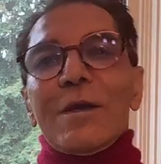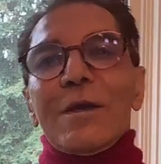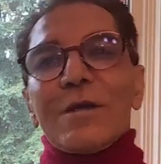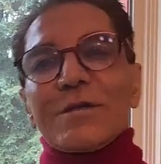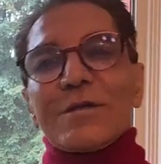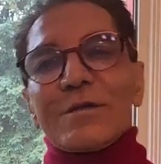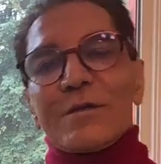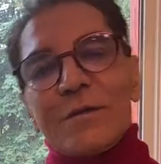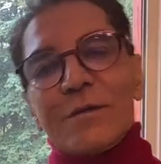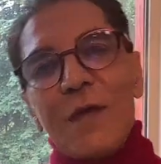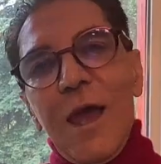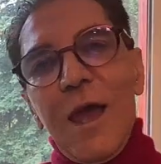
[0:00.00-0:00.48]

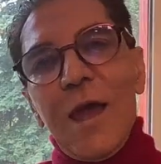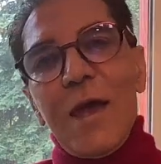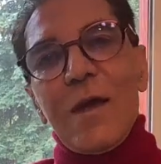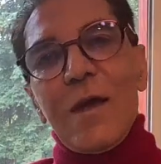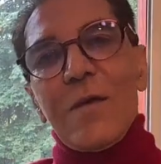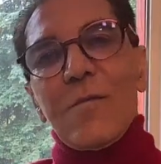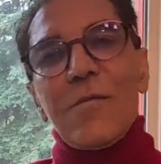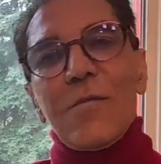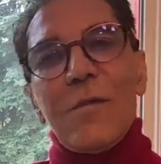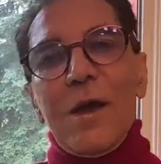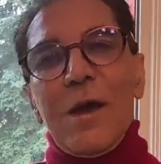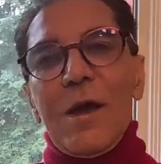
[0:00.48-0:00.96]
The
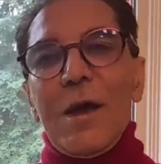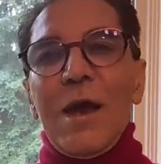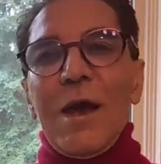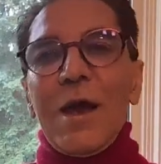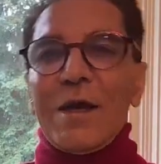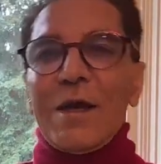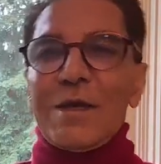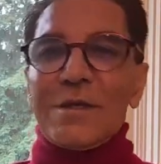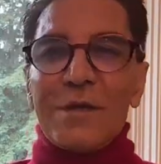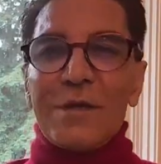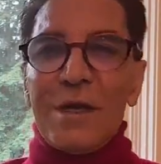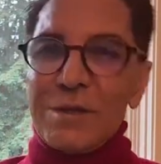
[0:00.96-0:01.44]
same
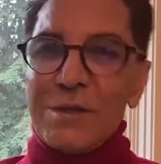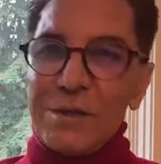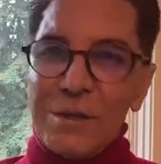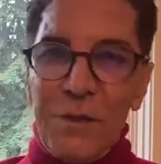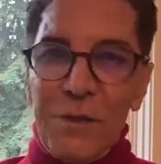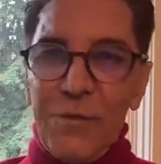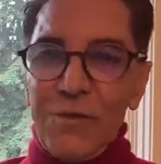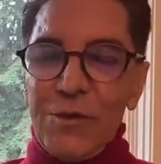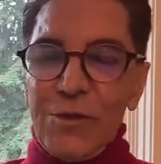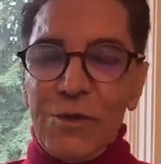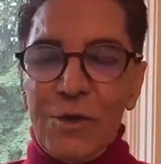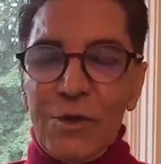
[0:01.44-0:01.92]

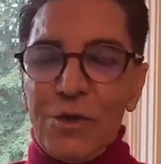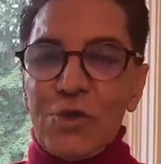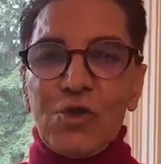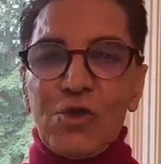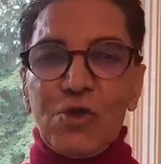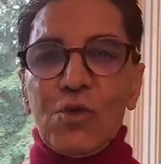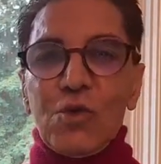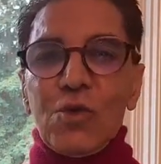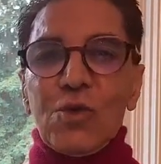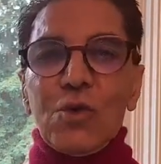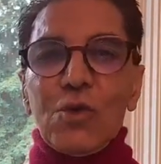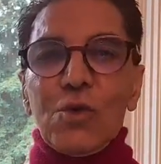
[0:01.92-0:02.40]
excessive
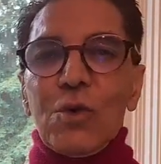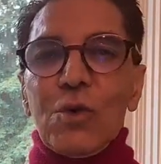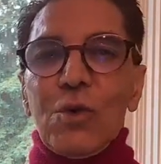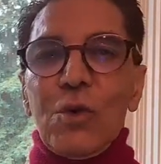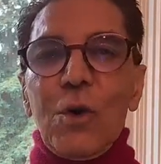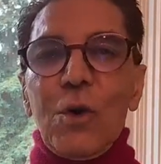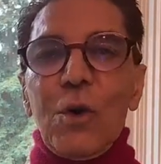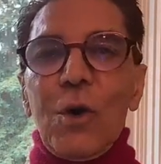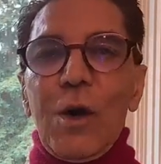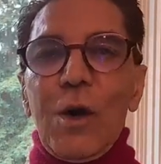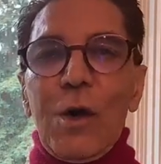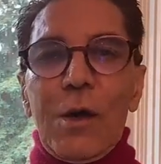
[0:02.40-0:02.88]
tissue,
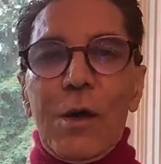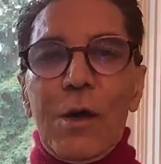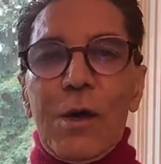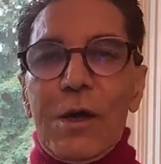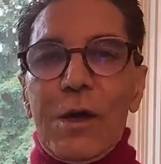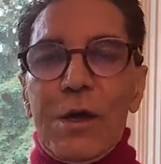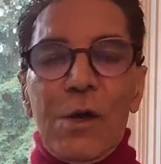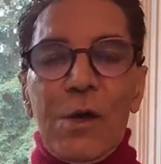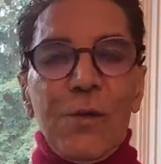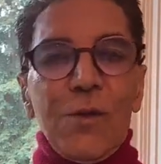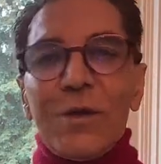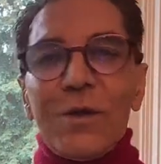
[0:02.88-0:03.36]

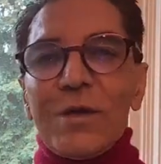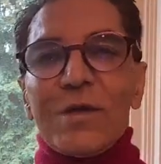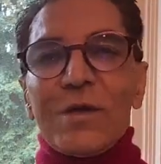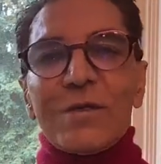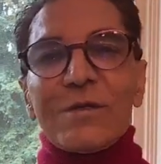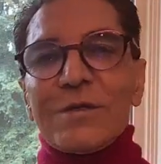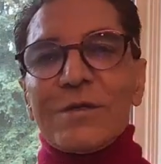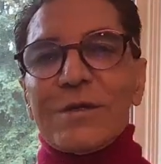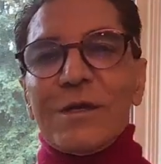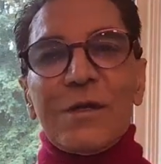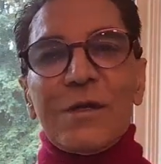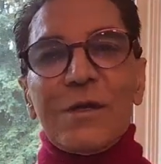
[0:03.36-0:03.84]
if it
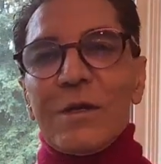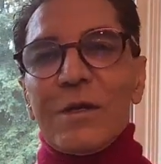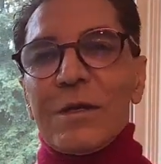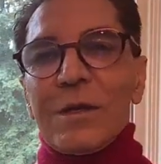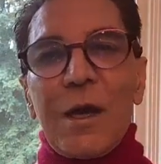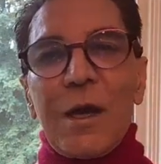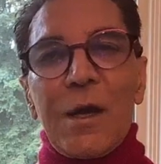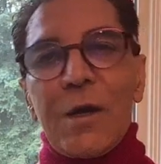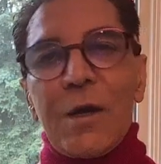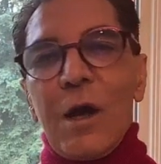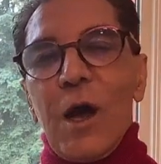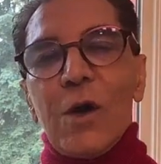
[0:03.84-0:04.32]
is
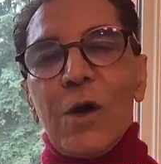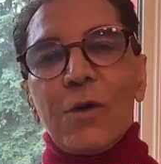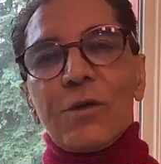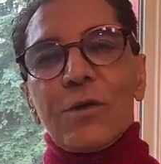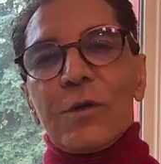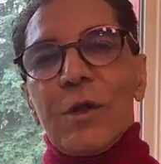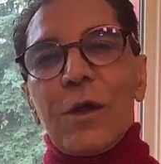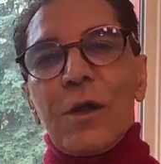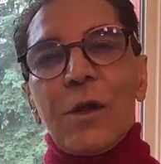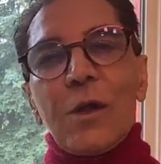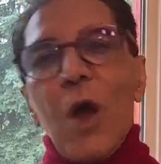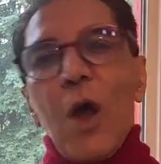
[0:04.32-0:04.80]
sitting
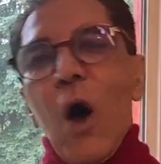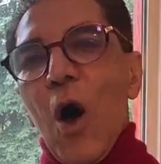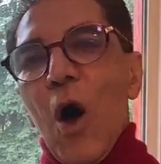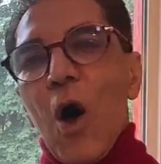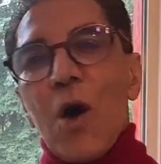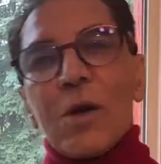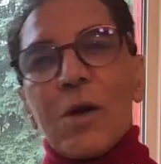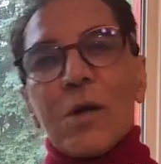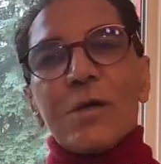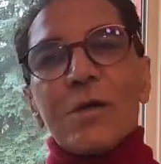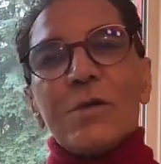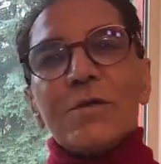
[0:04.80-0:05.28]
around the
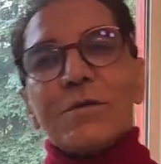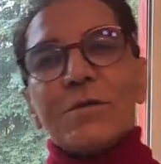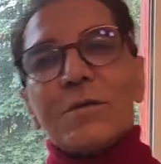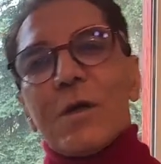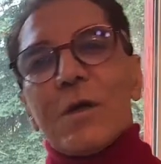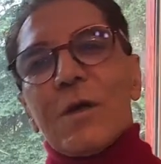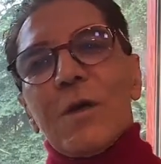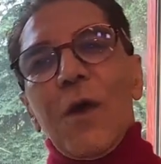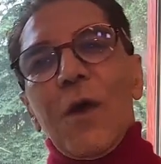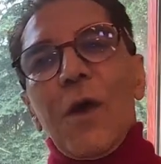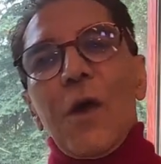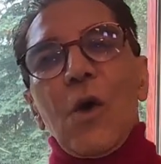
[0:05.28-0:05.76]

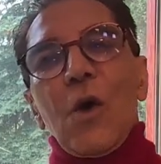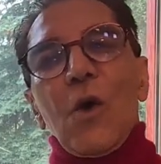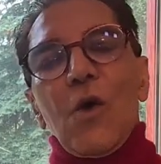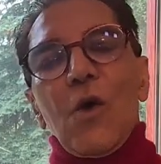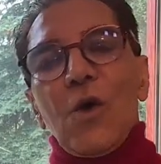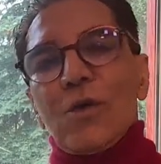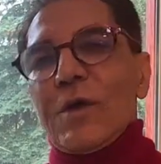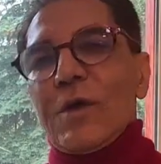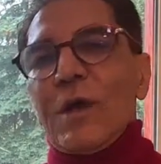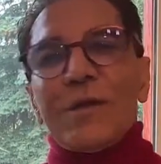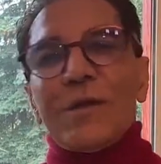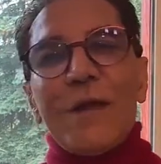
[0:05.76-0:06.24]
lungs
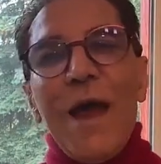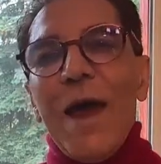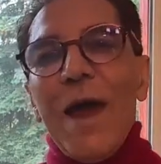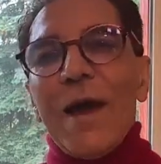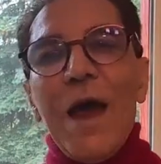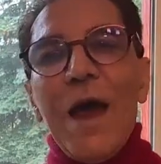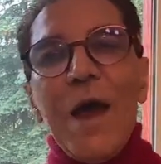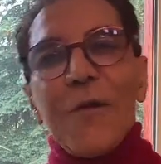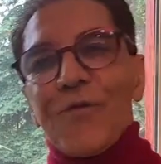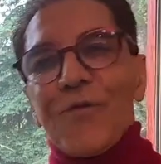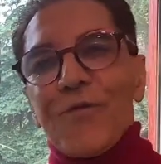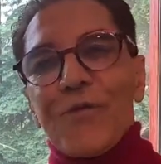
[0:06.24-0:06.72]
or the
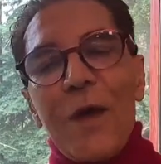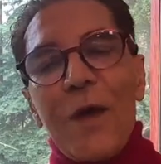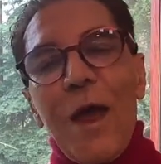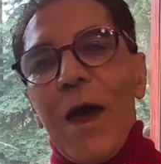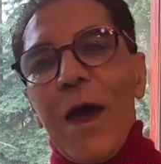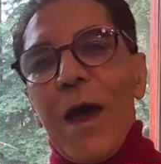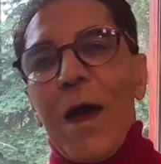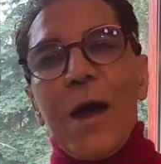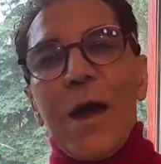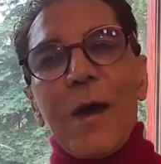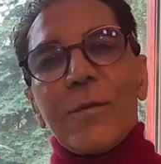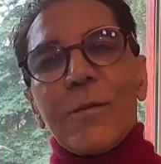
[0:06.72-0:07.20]

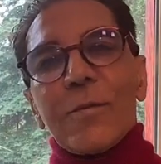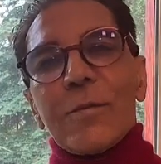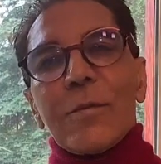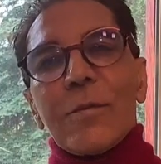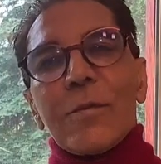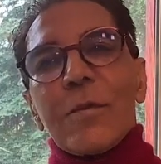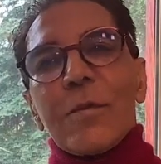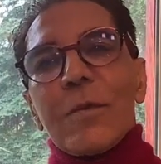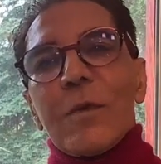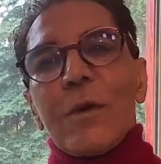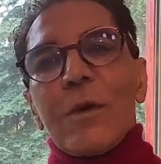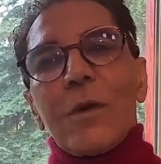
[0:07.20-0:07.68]
diaphragm,
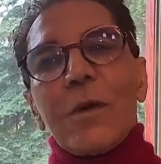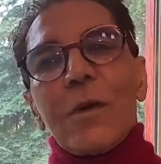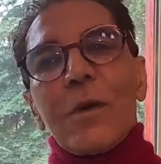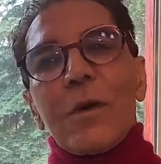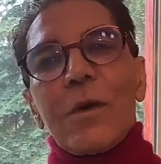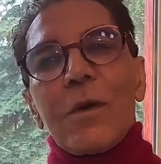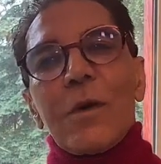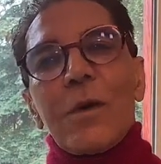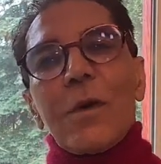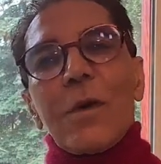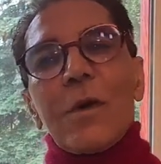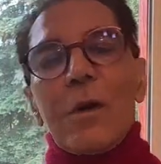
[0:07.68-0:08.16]

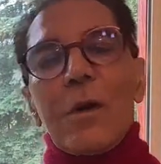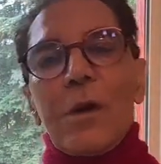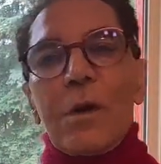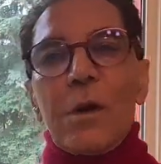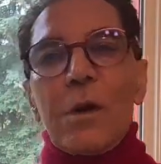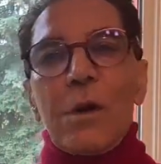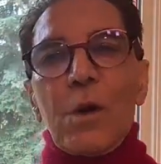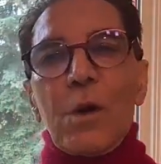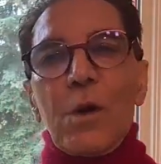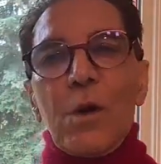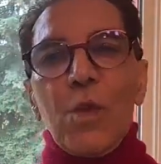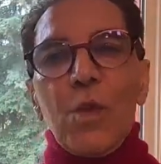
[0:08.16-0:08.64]

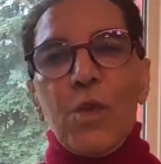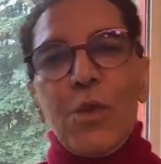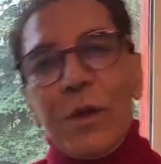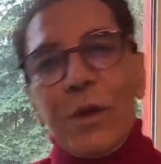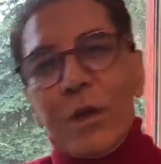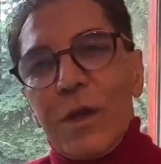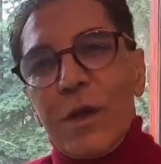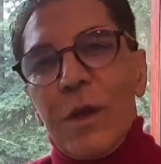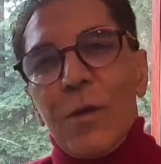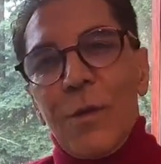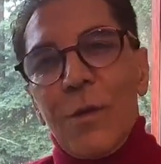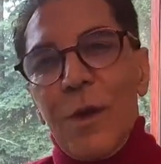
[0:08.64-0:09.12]

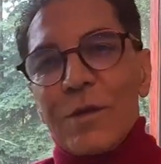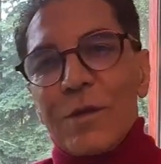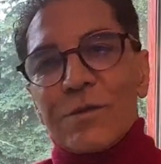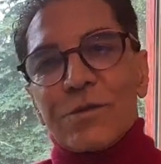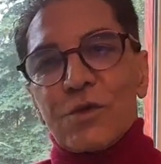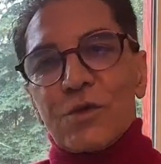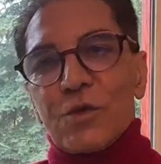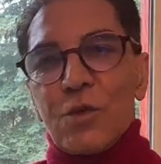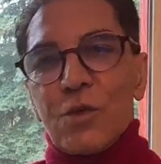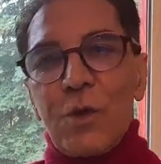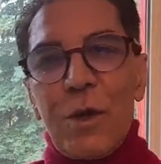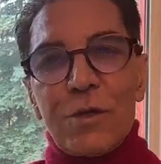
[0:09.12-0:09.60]
with the
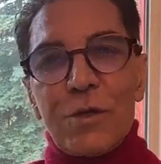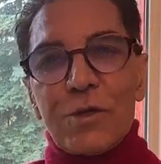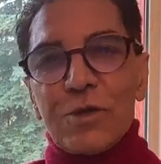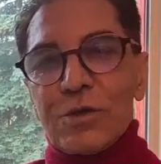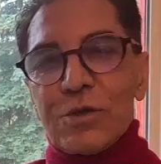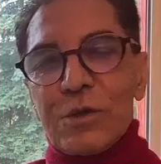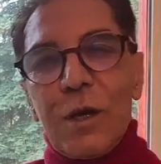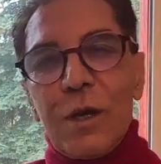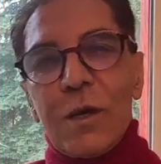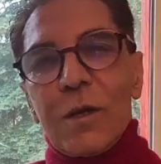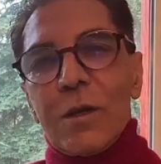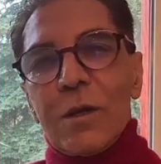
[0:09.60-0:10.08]

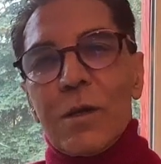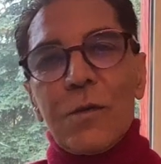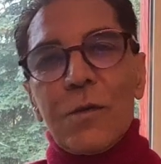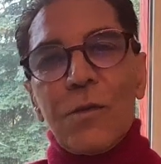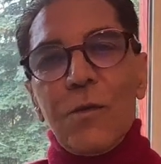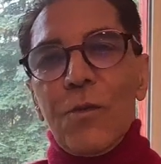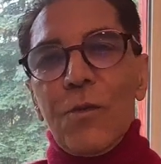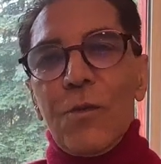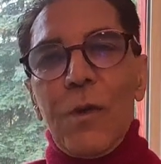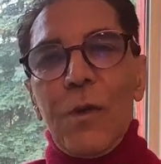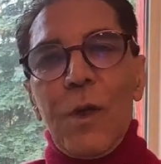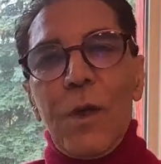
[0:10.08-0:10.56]

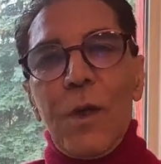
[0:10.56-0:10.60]
menstruation,